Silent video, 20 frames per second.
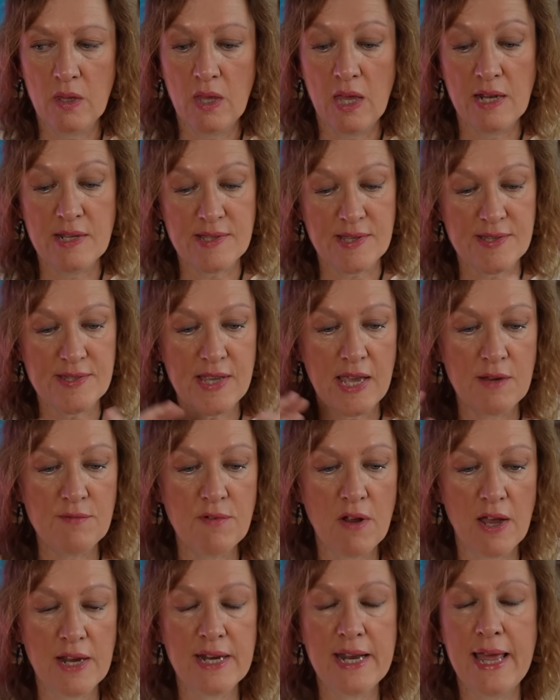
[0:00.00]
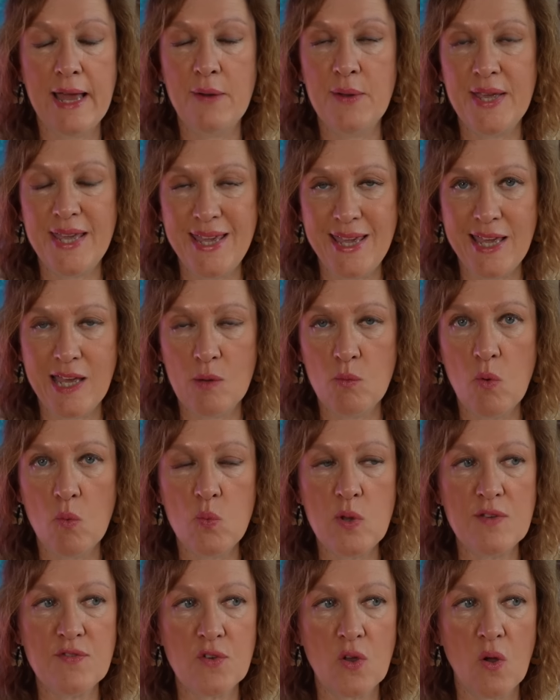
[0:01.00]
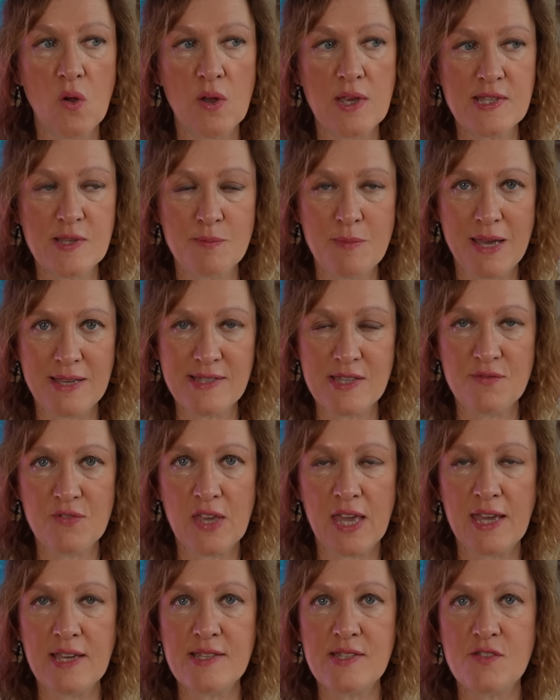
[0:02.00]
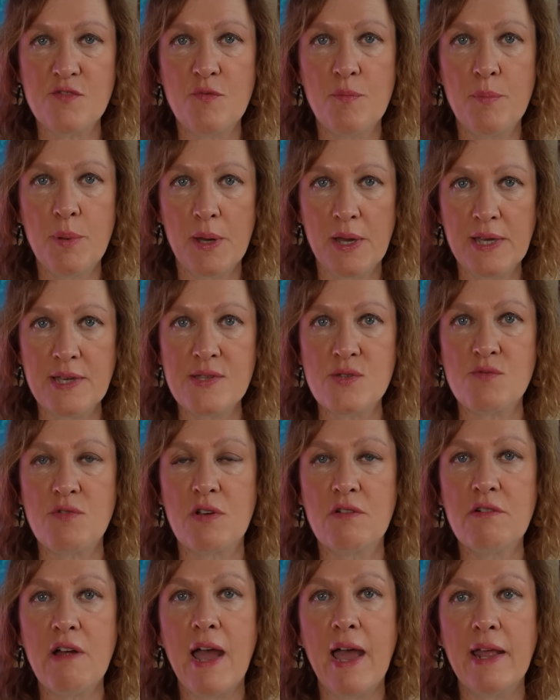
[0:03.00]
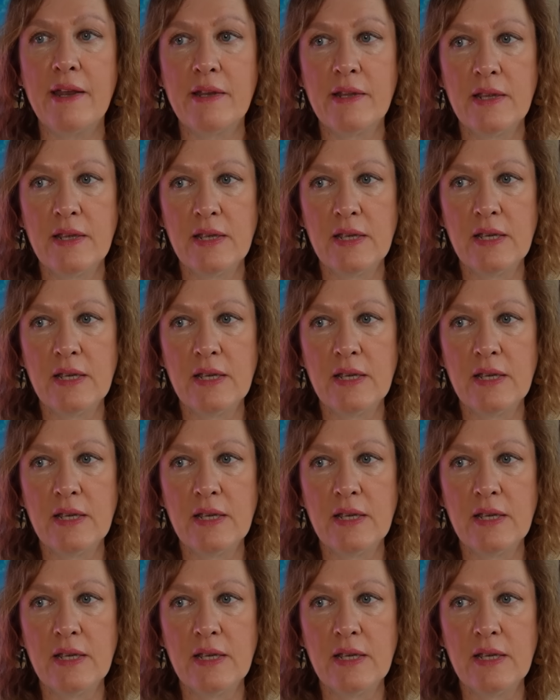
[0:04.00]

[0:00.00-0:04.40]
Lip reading: And as I say, right now here, what we've got is a massive case of buyer's regret,